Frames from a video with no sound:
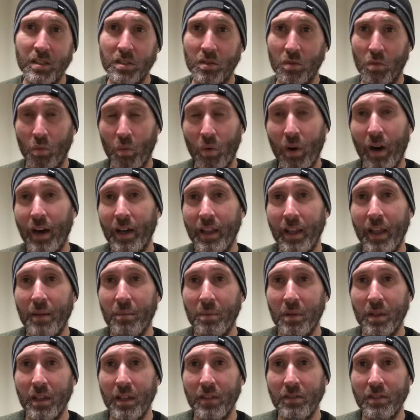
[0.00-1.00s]
why they
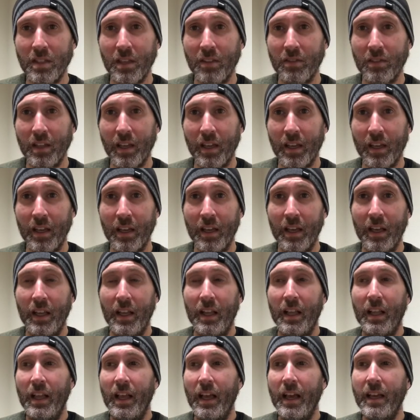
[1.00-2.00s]
believe something.
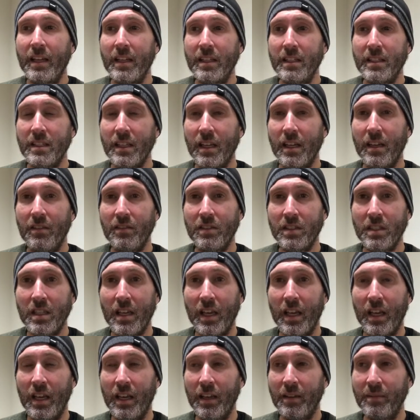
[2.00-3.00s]
And instead of
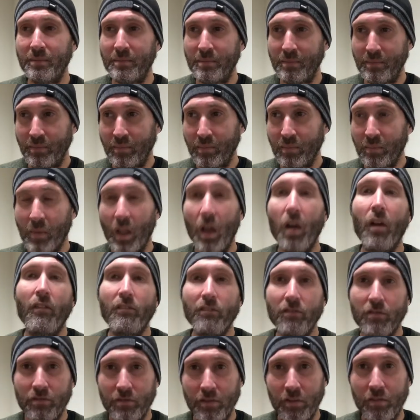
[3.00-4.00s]
saying
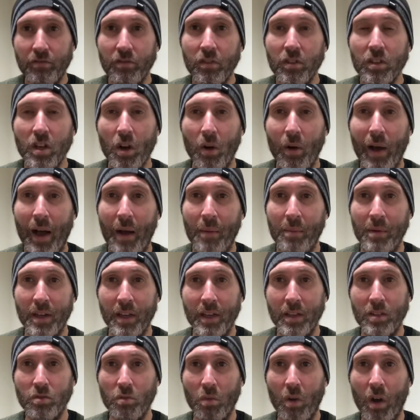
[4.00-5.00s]

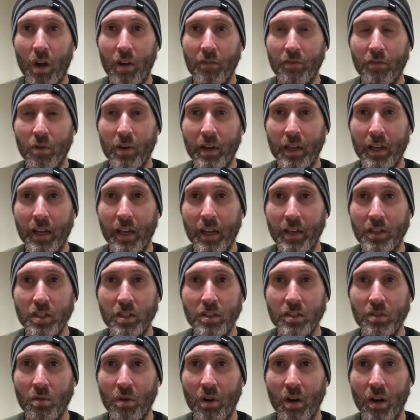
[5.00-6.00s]
cohabiting is wrong, fornication
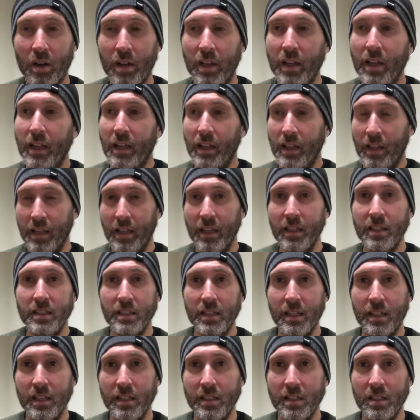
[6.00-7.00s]
is wrong,
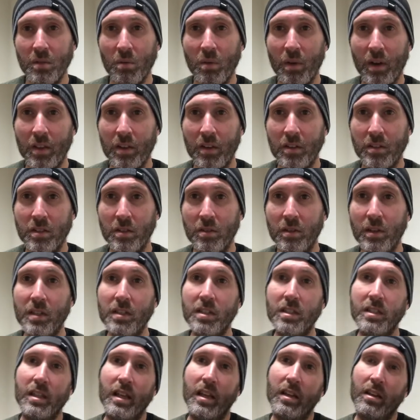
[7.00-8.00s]
listen as to why they're doing it.
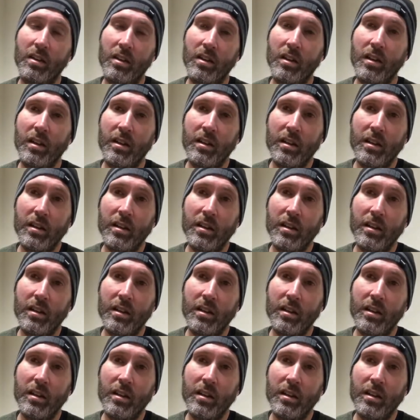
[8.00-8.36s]
Just say, look,